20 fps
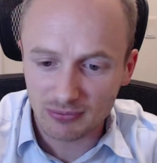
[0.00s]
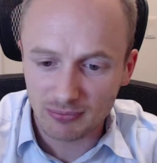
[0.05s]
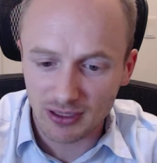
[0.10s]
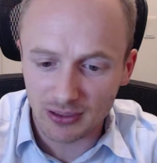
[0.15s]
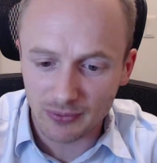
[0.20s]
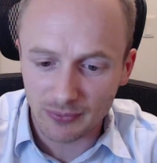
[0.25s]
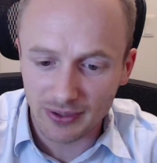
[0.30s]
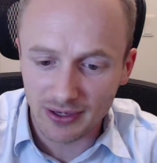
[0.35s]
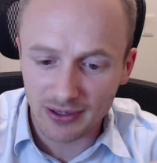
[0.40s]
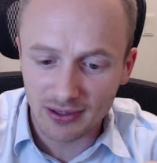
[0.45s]
By the
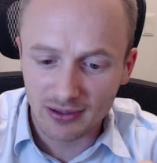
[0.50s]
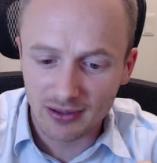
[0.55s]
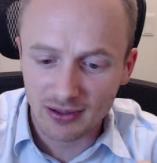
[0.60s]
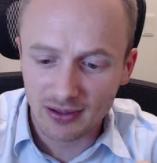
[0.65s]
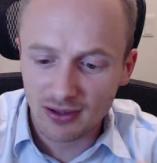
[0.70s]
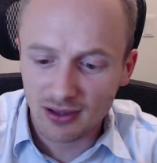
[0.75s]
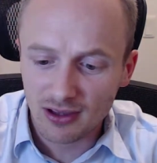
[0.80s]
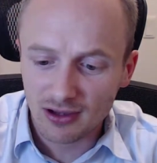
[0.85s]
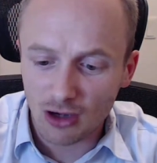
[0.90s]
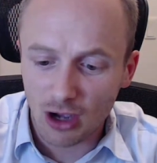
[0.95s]
way,
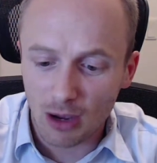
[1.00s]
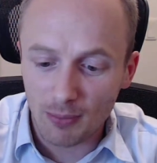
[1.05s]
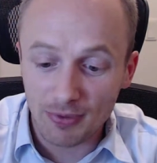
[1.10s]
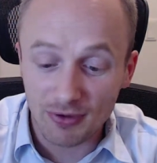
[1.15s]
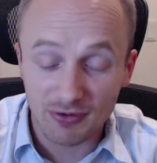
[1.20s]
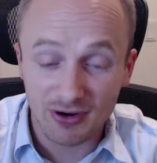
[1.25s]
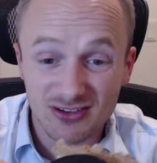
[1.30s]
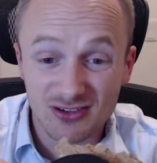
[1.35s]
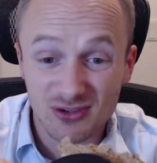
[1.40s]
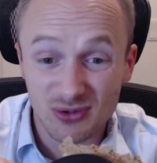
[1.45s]

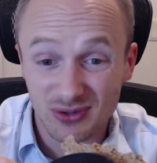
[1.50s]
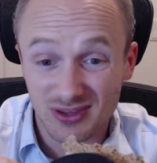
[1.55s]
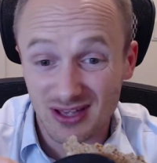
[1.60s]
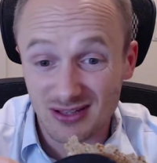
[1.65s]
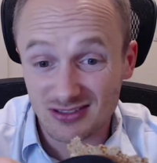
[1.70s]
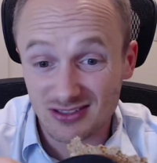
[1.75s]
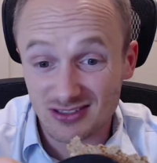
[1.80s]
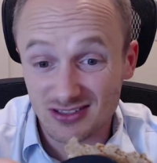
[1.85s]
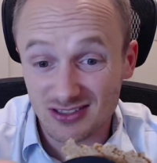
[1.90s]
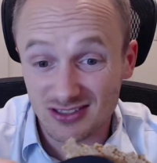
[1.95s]
copyright
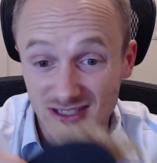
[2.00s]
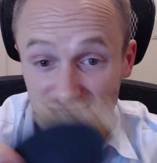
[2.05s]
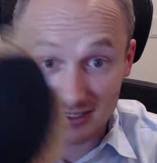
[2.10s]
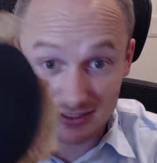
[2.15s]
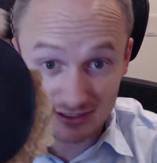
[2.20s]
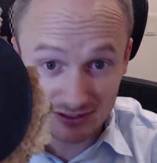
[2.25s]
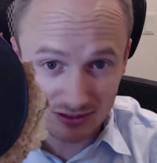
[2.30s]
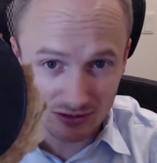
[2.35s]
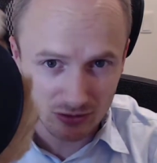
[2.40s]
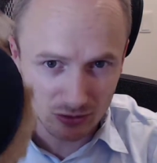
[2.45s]
2006,
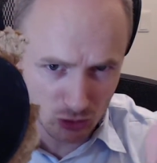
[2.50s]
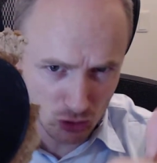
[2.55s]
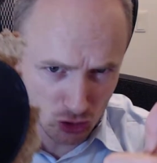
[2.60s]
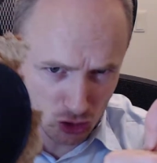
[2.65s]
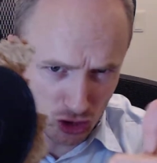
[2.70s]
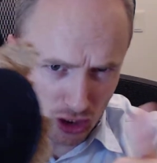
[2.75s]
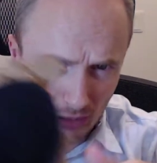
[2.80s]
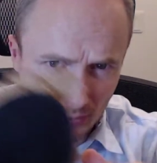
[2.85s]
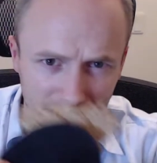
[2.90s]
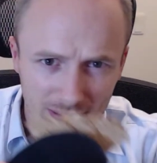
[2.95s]
so good
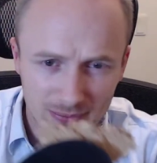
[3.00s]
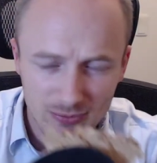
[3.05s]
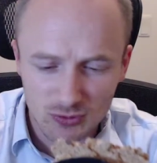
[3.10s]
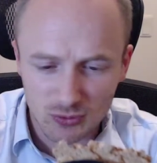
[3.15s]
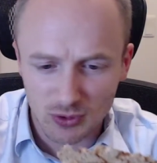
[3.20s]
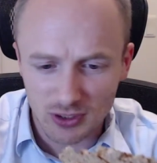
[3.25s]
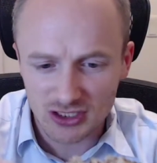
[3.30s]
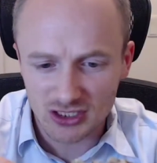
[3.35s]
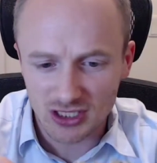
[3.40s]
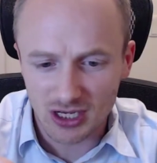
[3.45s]
job Games
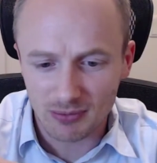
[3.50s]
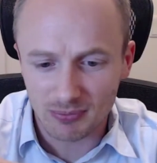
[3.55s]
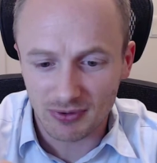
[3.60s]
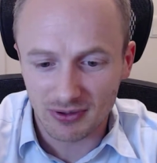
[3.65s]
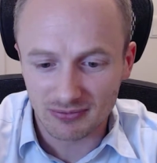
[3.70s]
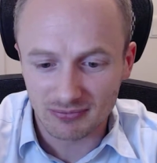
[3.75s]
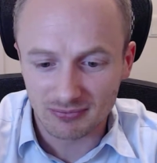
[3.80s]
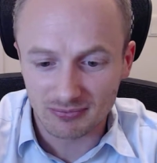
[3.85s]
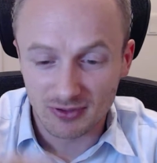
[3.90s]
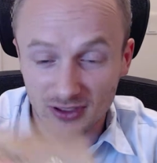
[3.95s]
Workshop
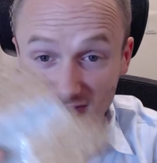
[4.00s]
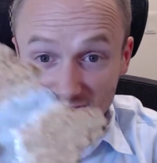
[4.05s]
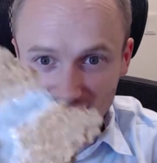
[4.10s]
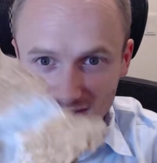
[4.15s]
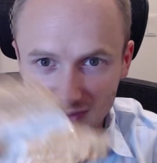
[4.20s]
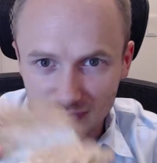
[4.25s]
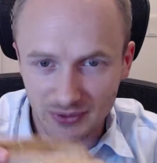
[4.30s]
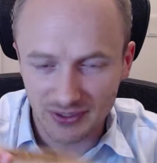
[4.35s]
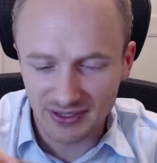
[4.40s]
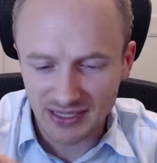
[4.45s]
on
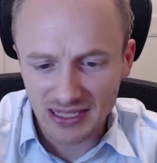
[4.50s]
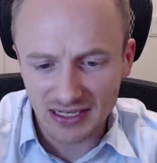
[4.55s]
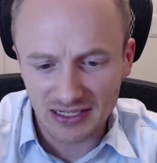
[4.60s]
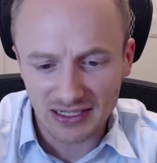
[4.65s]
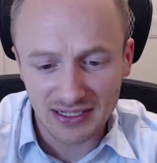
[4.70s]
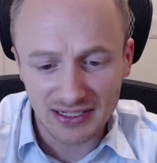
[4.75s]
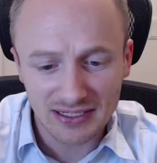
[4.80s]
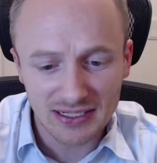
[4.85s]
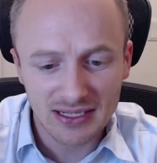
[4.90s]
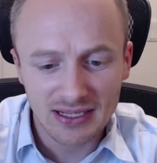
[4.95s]
continuing that
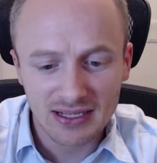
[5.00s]
line.